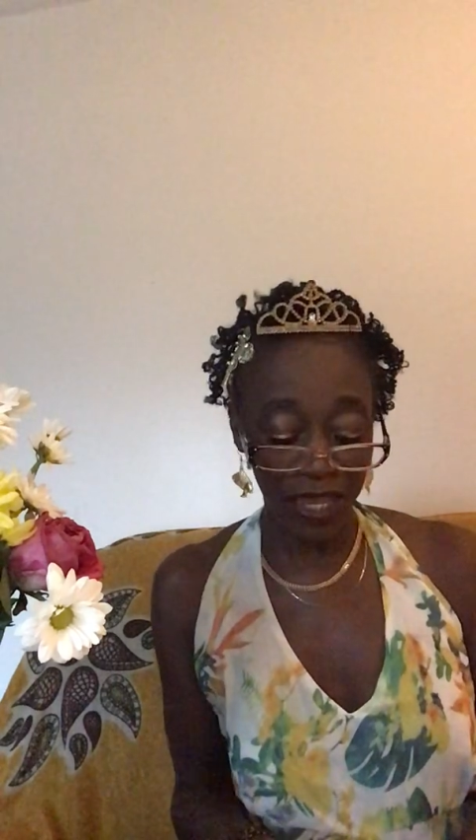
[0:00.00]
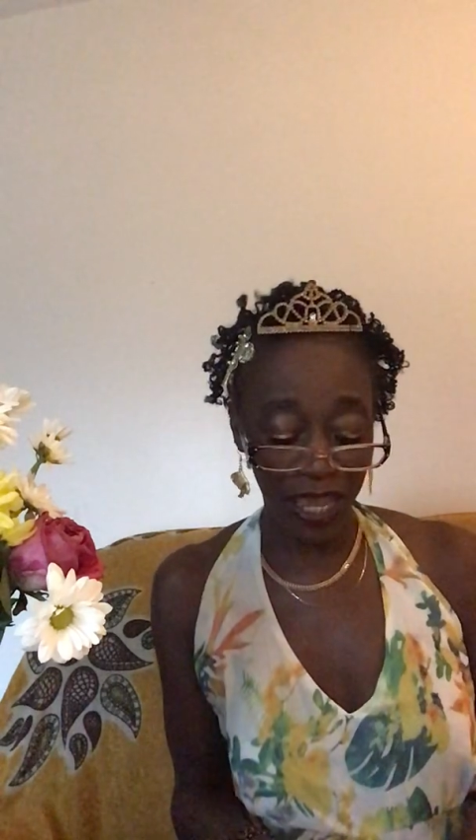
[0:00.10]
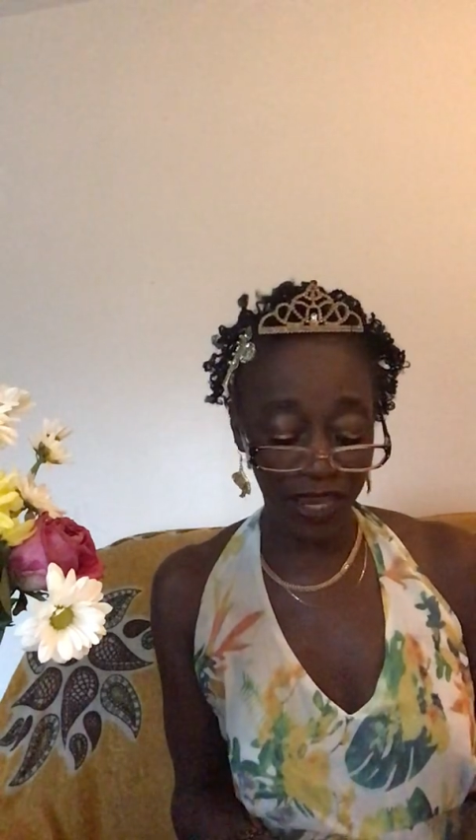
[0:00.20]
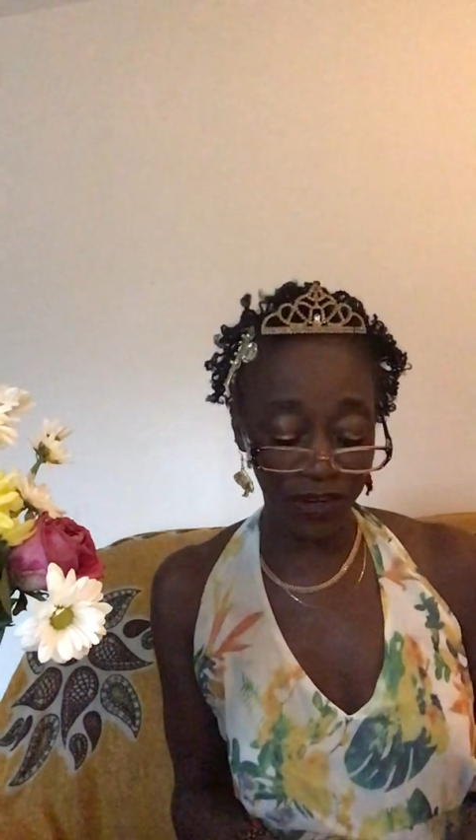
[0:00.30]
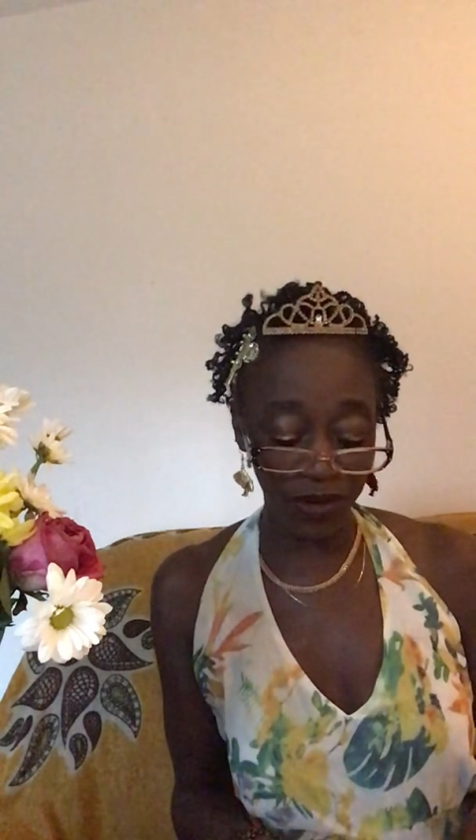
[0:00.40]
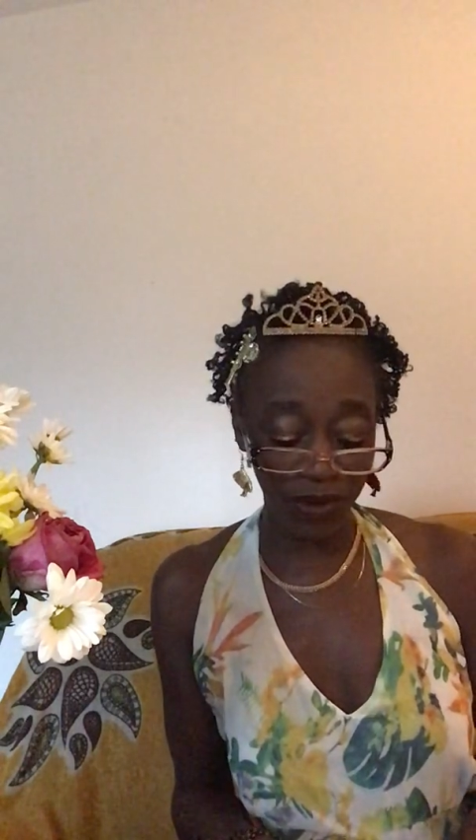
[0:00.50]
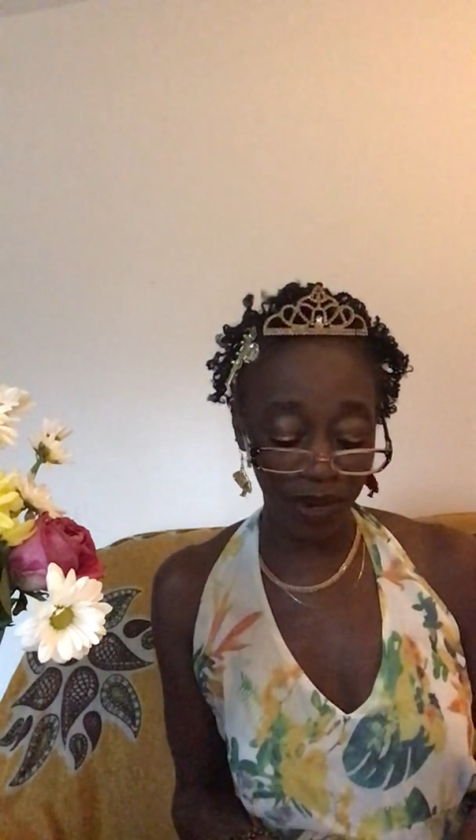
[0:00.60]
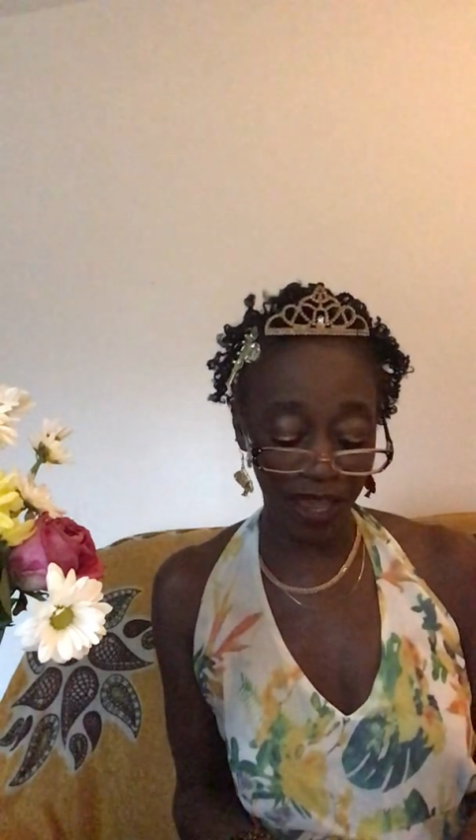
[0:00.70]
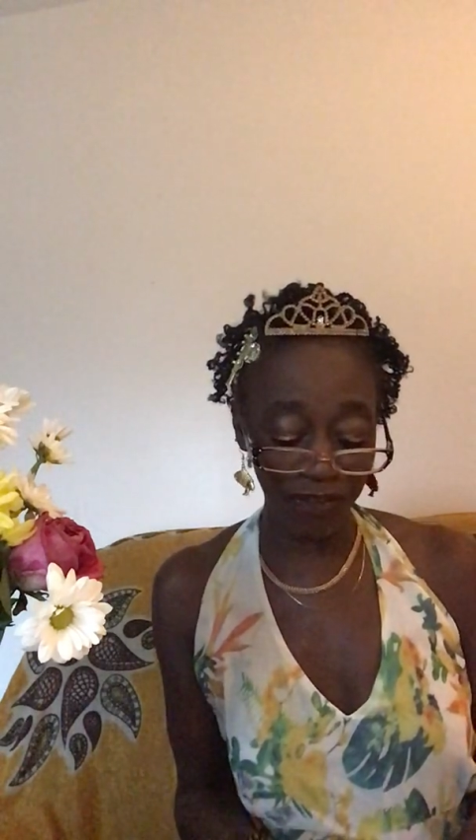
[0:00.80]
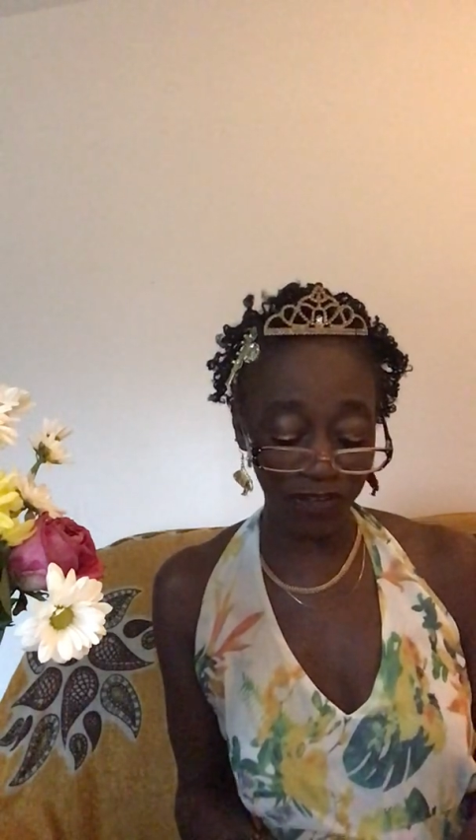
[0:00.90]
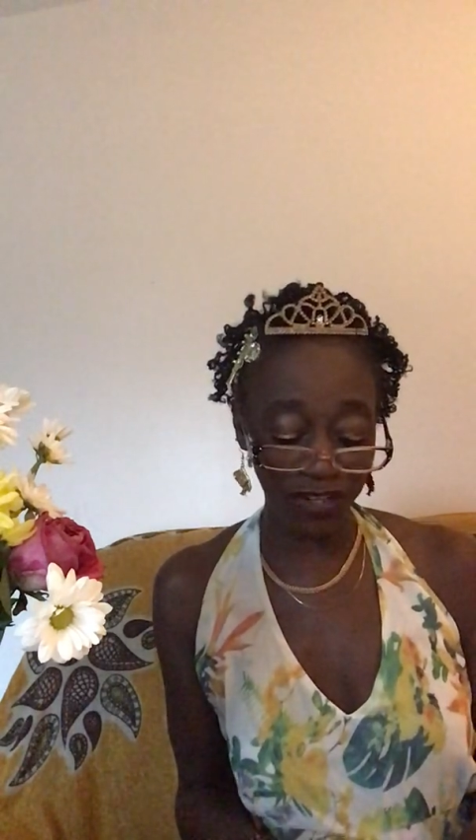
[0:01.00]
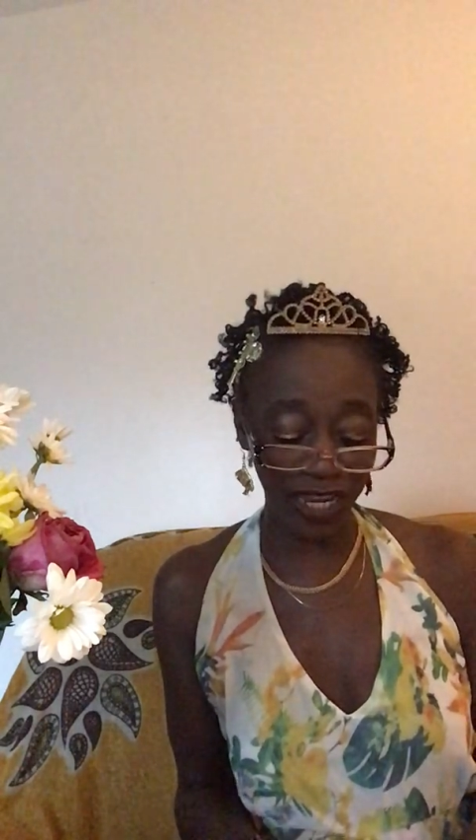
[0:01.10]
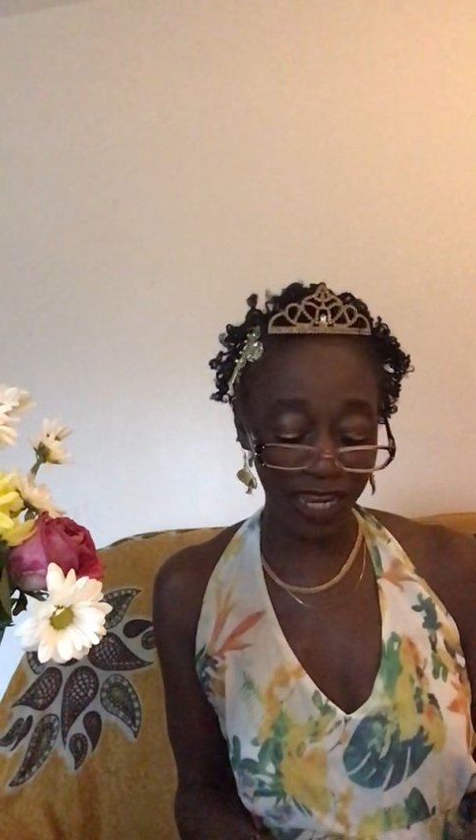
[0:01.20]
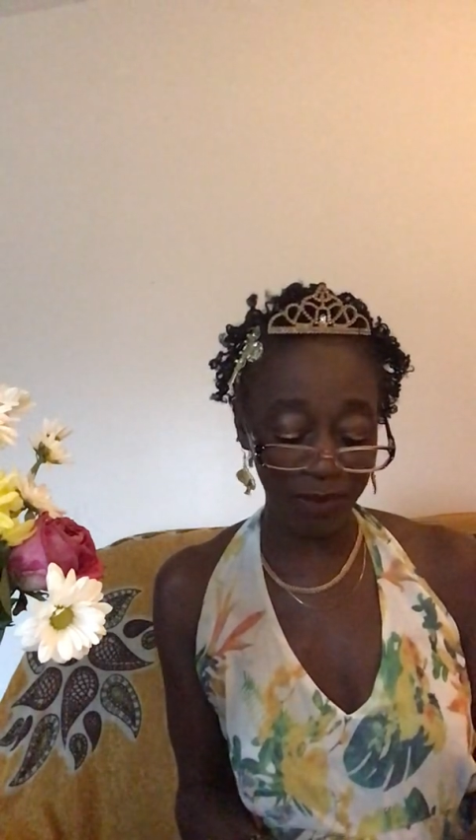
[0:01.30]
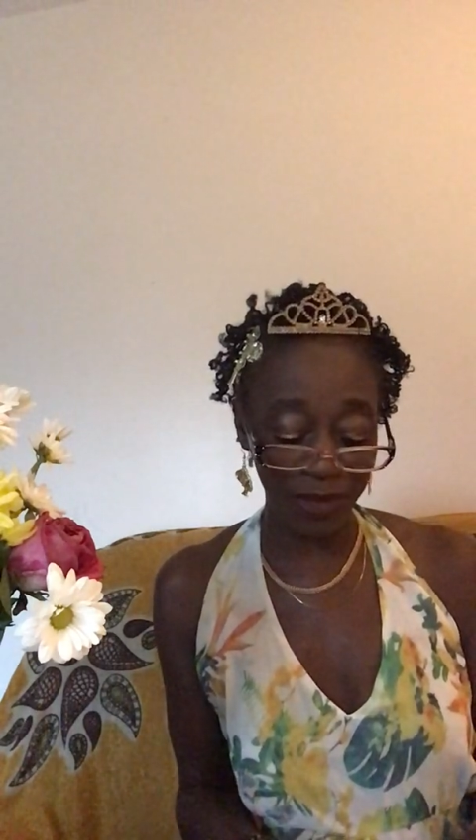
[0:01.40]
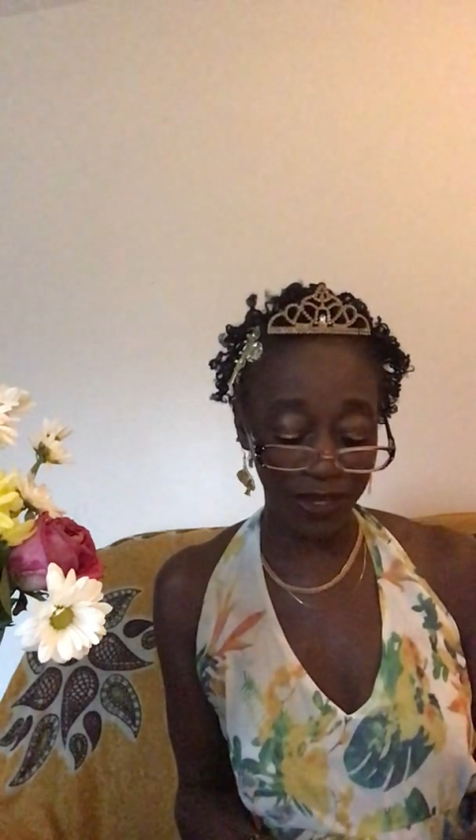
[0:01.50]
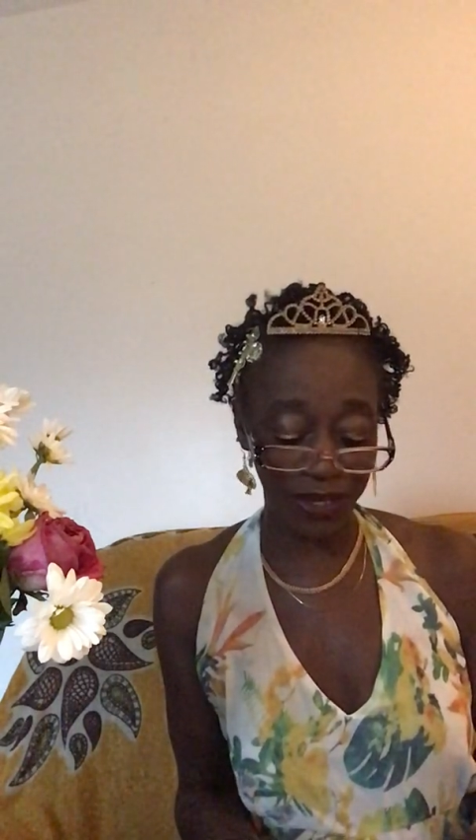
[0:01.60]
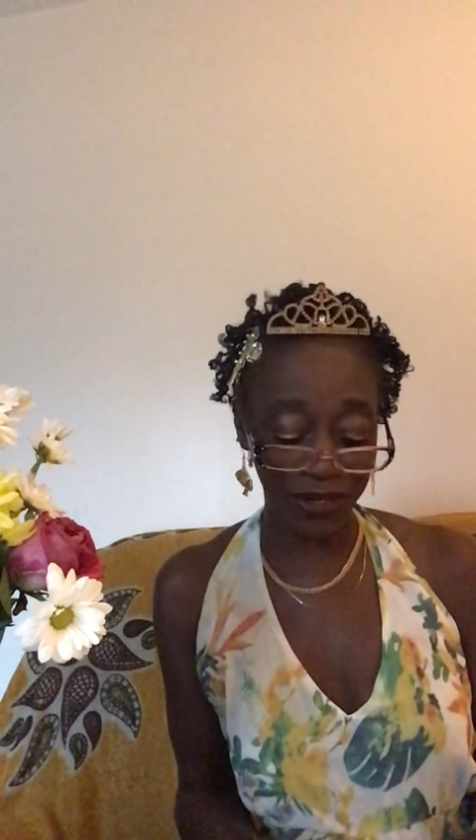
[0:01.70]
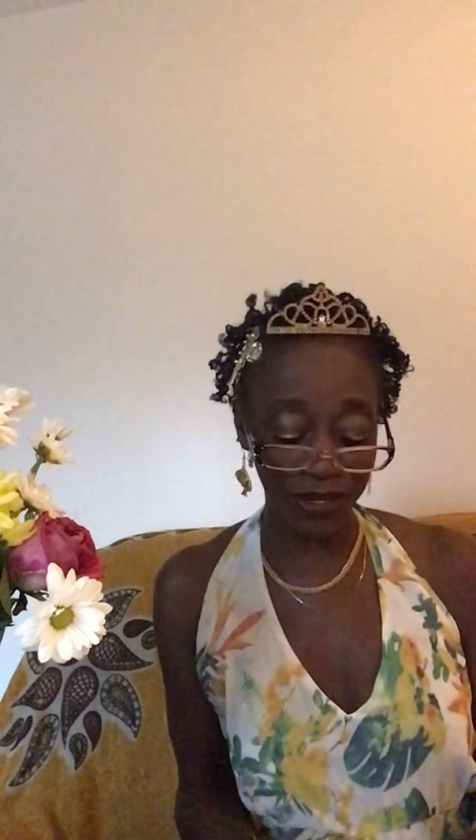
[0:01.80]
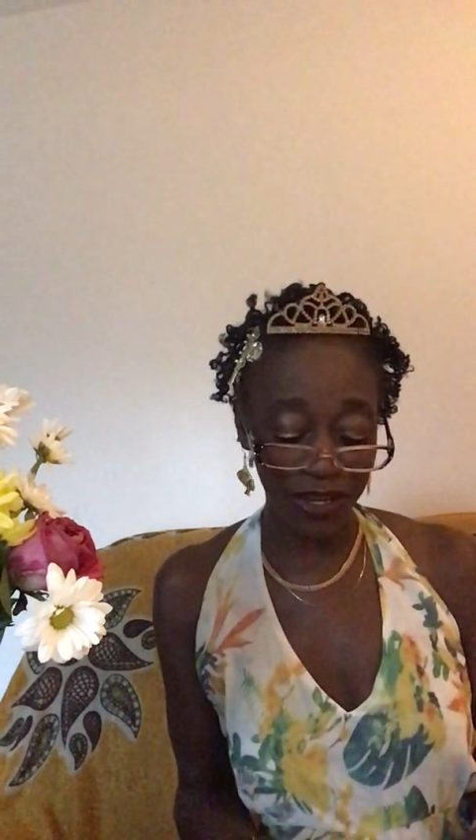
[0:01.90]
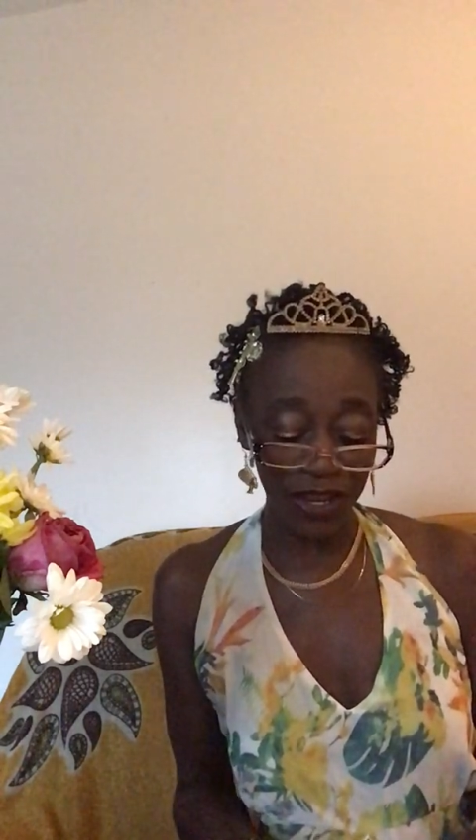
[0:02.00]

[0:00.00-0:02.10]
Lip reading: And you have Shaman,